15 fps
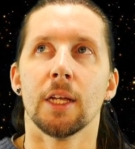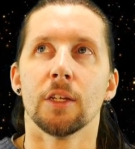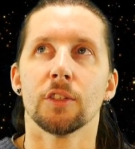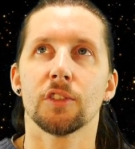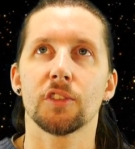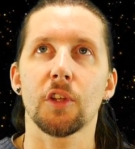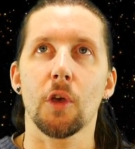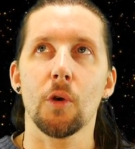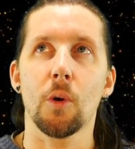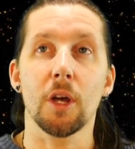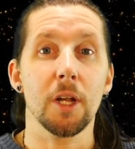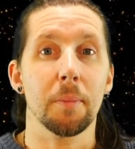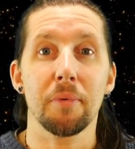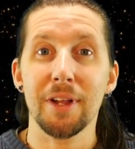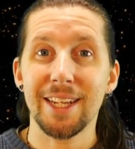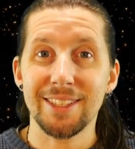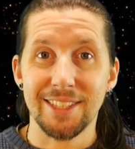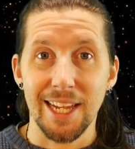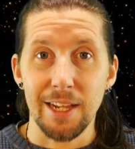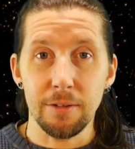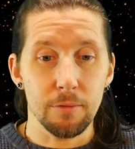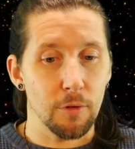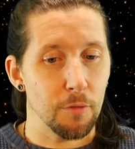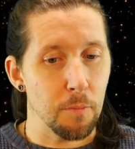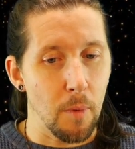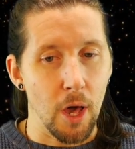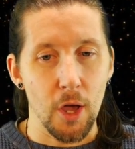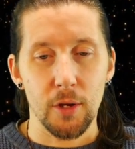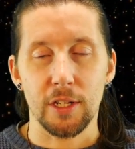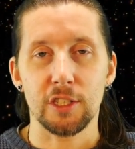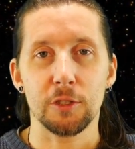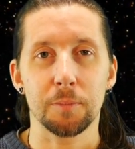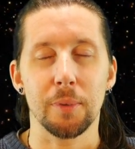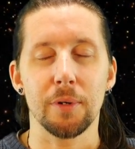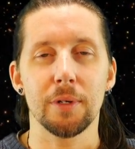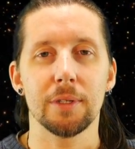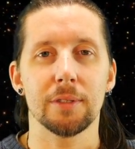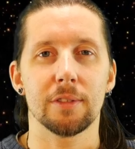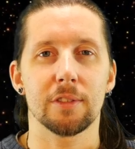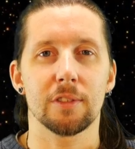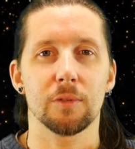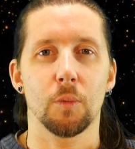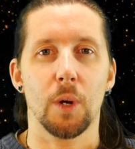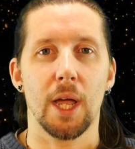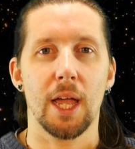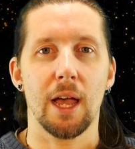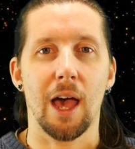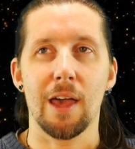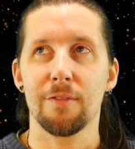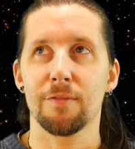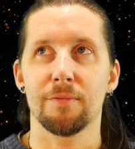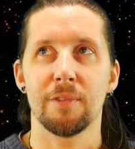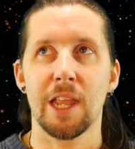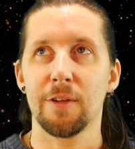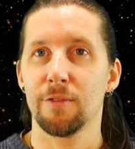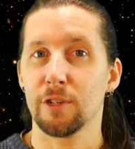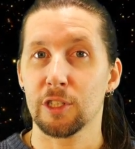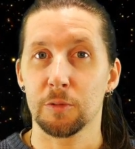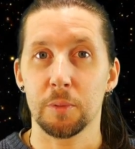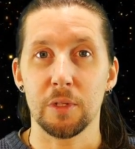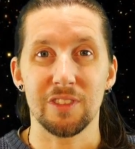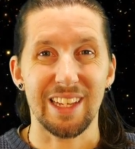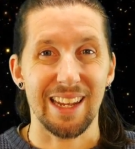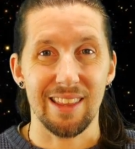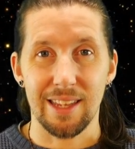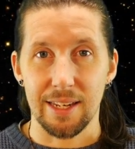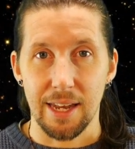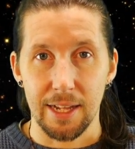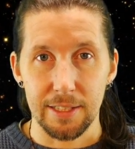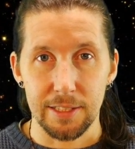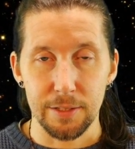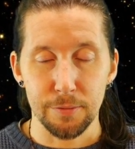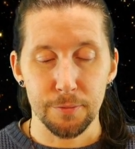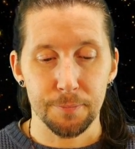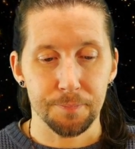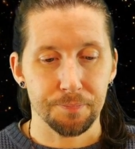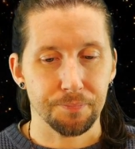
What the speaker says: So I'm going to break it down with my own experience where I've never experienced anything negative.